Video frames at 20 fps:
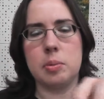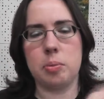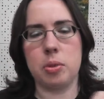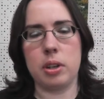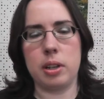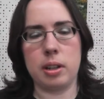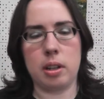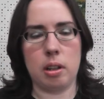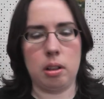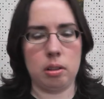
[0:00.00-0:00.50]
a
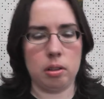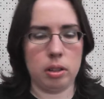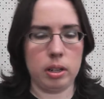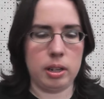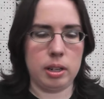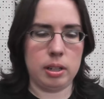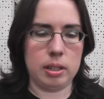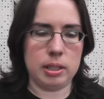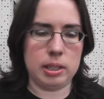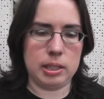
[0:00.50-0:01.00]
pretty color
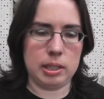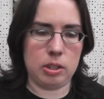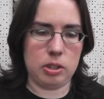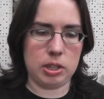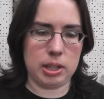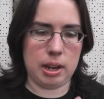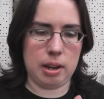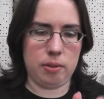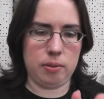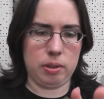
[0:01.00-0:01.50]
and it's
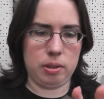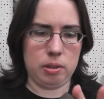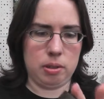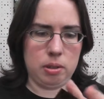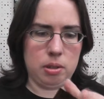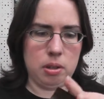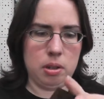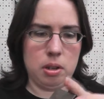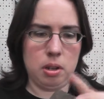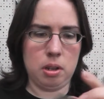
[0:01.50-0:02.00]
just kind of a
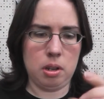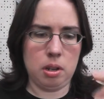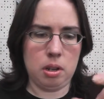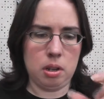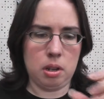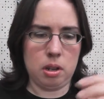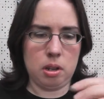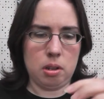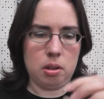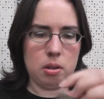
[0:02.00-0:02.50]

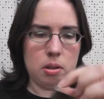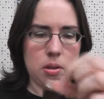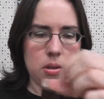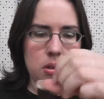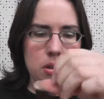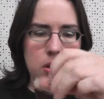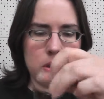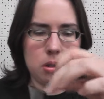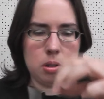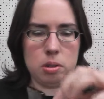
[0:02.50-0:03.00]

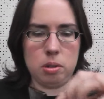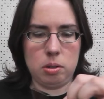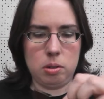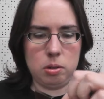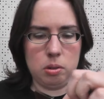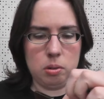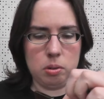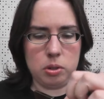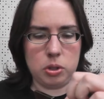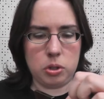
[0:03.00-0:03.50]

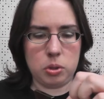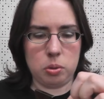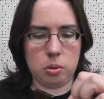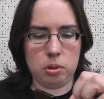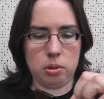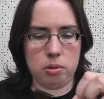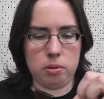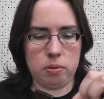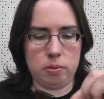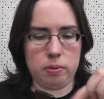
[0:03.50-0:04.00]
nude sort
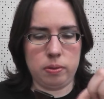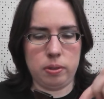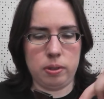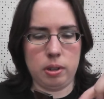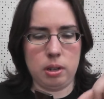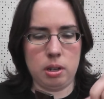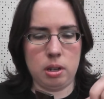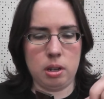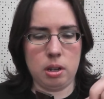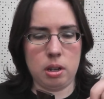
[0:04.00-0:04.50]
of
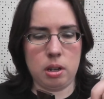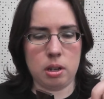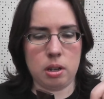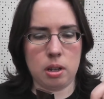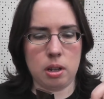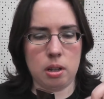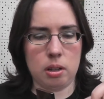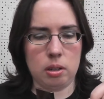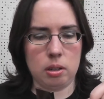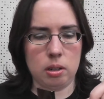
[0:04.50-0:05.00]

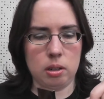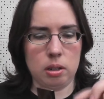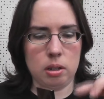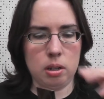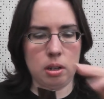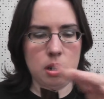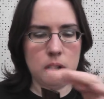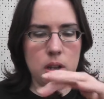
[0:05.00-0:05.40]
color.